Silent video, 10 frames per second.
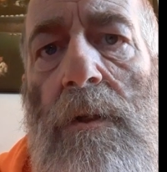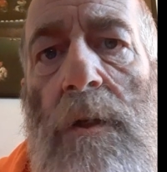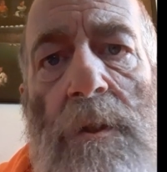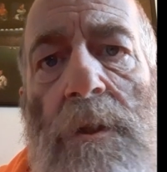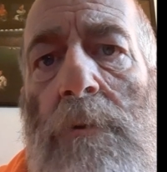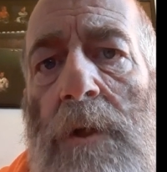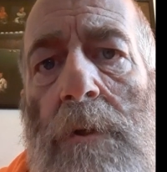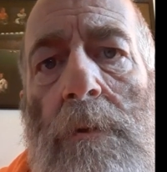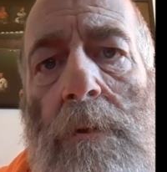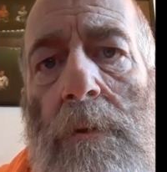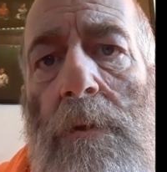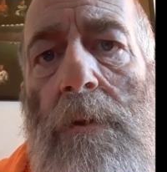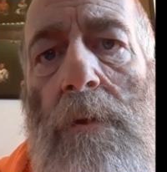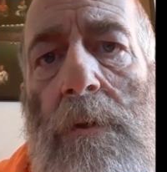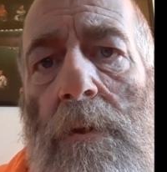Yes, you do.
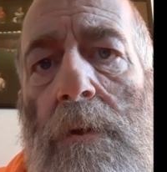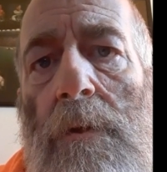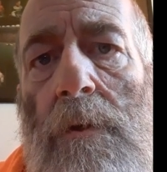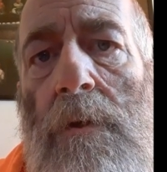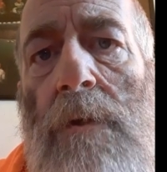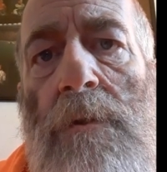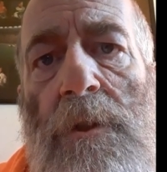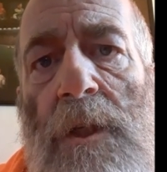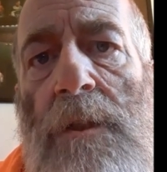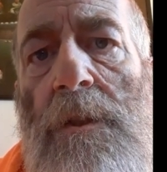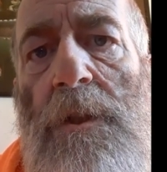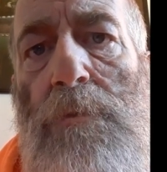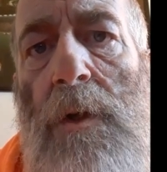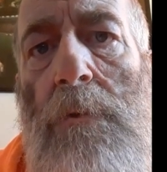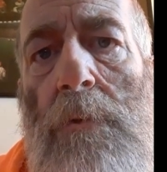Because Jesus
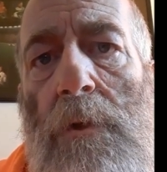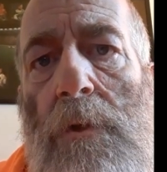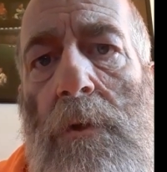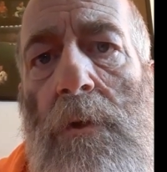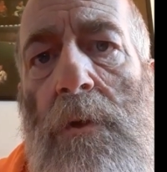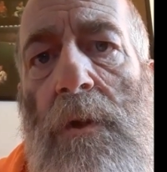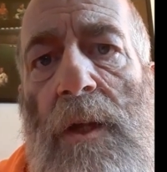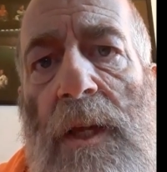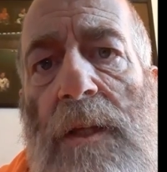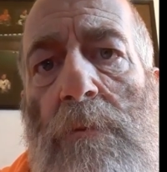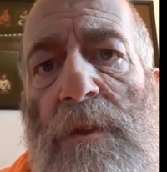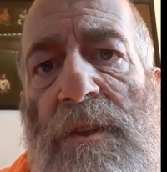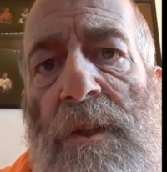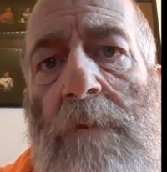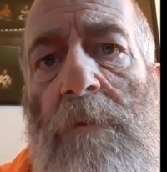spoke. He was
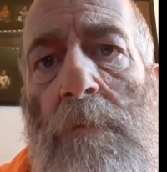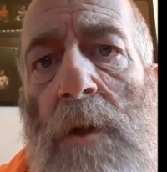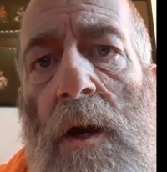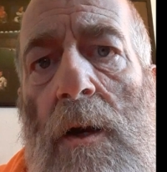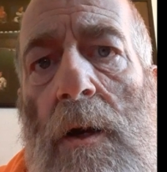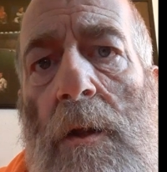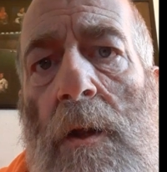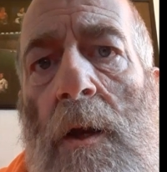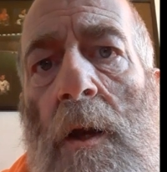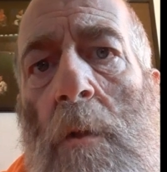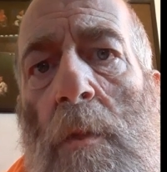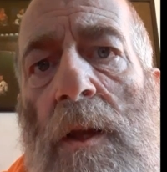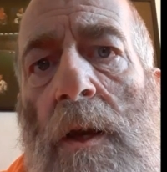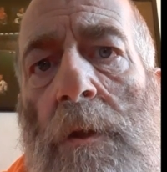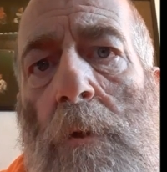sent from God. But
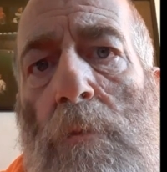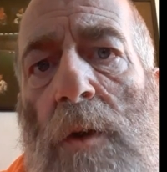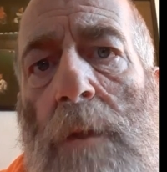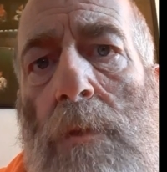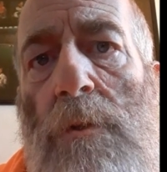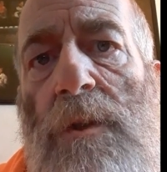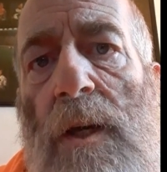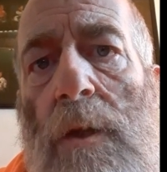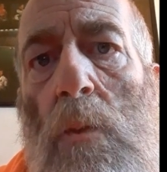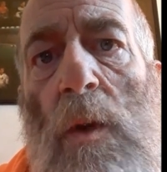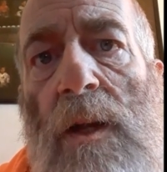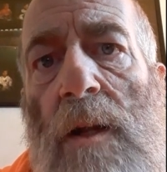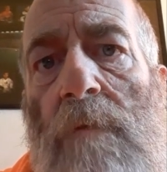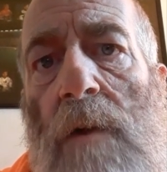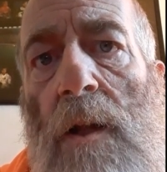yet you people say, we
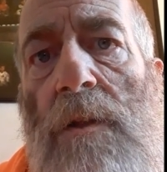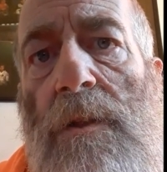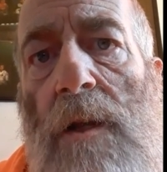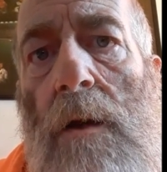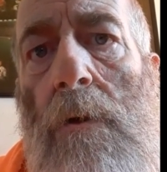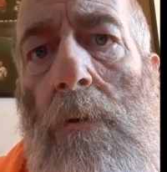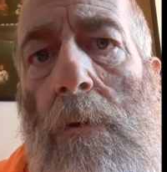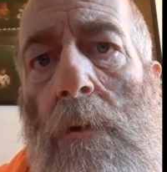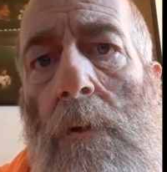got to follow Saul.